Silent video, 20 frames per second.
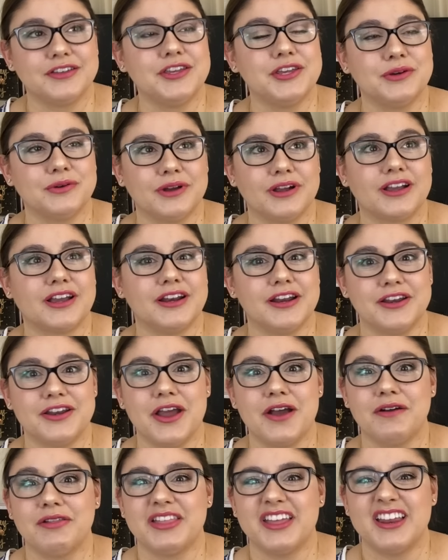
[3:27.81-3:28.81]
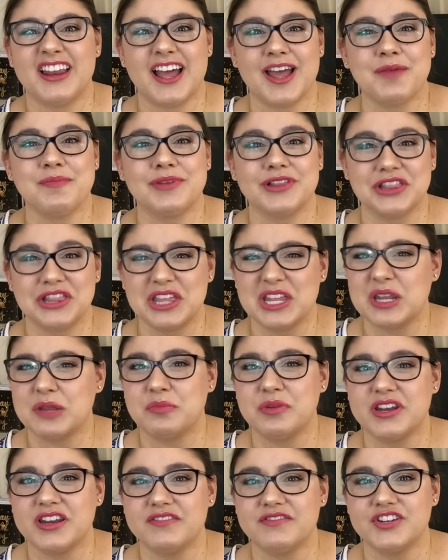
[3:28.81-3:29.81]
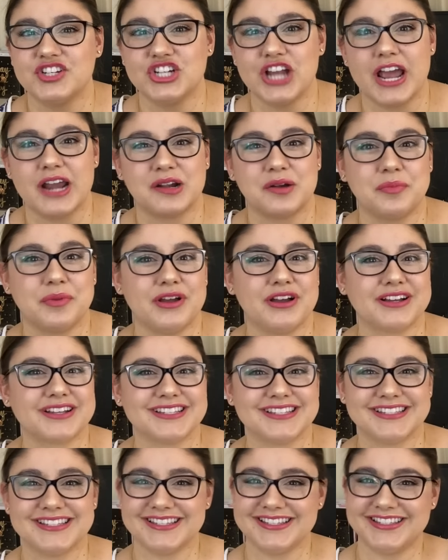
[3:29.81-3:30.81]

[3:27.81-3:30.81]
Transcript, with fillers: you are gonna know that I'm a little bit of a chatterbox.